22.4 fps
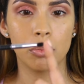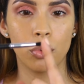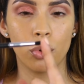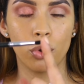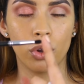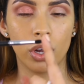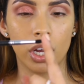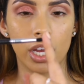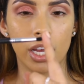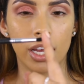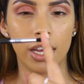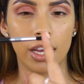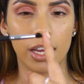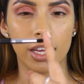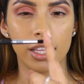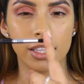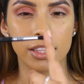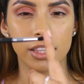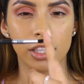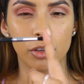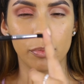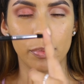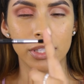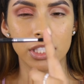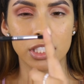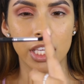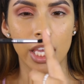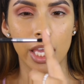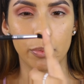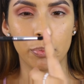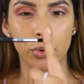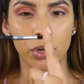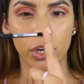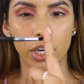Now taking a
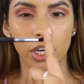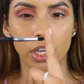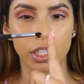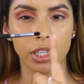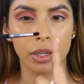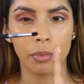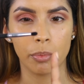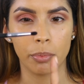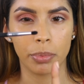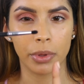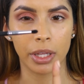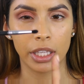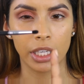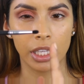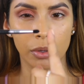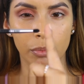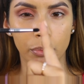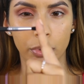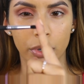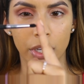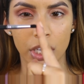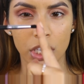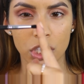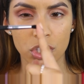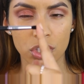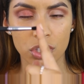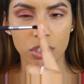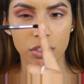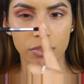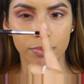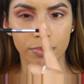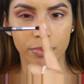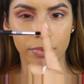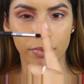small taper defining
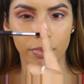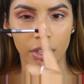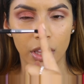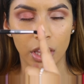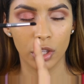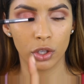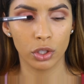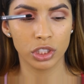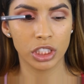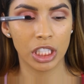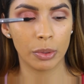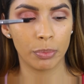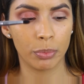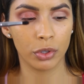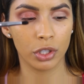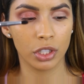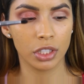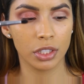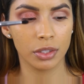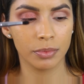blending brush, and I'm going